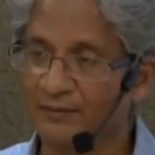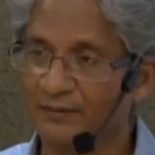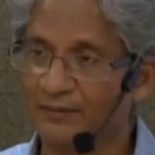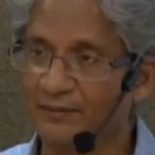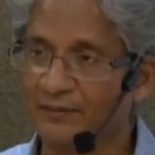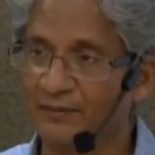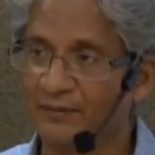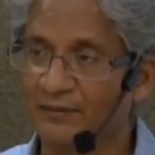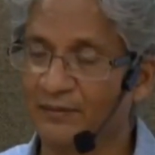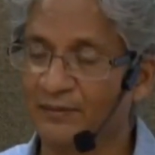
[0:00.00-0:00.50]

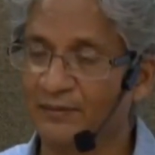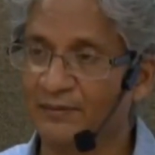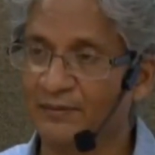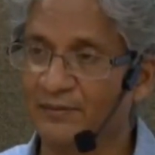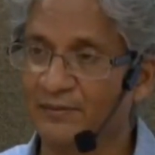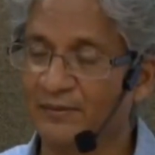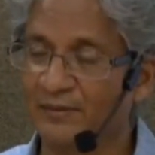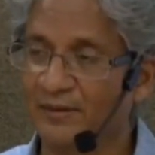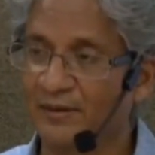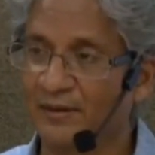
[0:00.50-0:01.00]

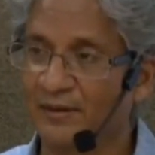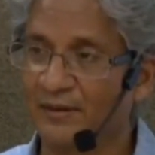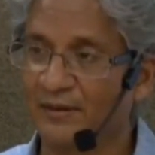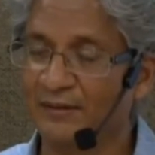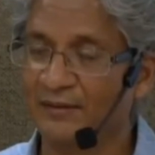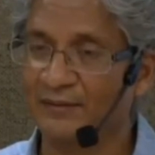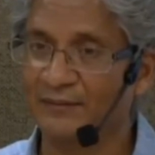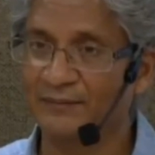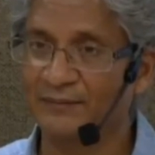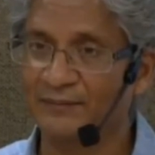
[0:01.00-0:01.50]

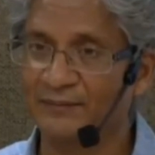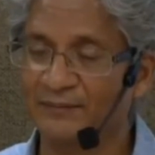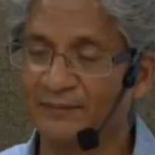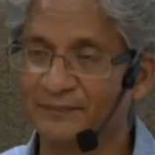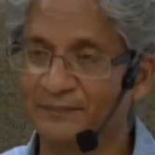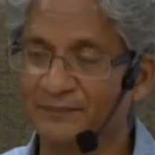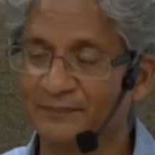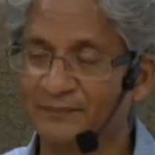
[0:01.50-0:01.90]
No one is speaking in this clip.